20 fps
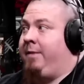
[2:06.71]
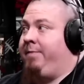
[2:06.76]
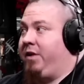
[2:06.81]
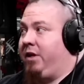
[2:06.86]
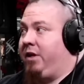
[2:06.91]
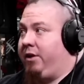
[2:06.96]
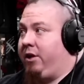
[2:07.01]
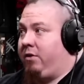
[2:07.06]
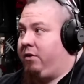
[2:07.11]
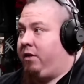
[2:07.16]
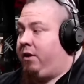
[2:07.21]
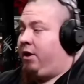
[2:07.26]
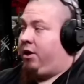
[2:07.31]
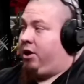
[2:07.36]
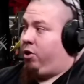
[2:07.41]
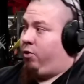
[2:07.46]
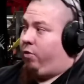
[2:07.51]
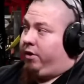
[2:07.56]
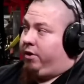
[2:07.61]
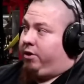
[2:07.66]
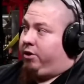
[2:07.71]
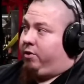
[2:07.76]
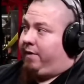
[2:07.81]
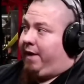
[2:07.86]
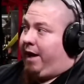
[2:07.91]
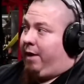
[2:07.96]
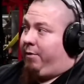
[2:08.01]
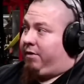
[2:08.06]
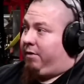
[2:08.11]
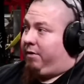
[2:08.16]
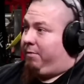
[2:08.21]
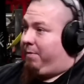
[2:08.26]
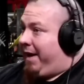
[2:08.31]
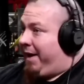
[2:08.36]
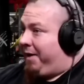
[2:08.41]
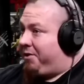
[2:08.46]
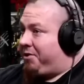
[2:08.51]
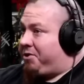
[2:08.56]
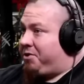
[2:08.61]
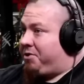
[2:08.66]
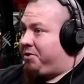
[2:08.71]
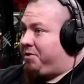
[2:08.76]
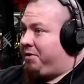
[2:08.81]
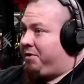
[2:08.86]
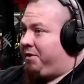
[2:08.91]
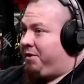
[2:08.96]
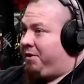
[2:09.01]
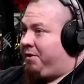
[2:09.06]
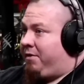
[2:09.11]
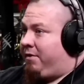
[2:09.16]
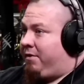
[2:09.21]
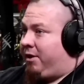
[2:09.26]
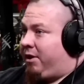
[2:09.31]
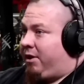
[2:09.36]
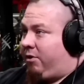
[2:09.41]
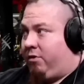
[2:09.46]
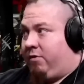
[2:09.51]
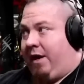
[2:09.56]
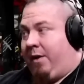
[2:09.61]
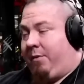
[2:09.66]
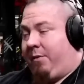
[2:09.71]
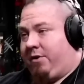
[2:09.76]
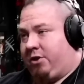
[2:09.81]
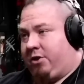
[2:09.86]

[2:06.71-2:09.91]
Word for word: You know, you, you wouldn't do that with a bench. You don't do that with a